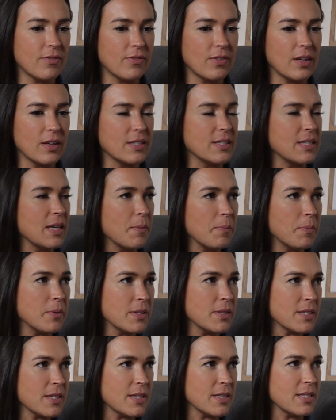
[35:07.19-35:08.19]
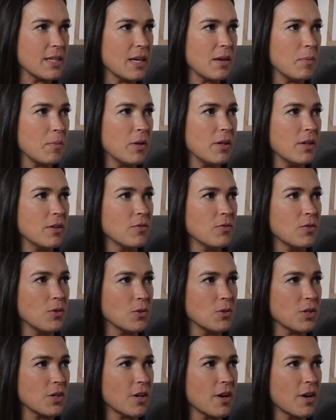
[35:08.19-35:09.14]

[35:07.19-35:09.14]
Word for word: examples to the table in future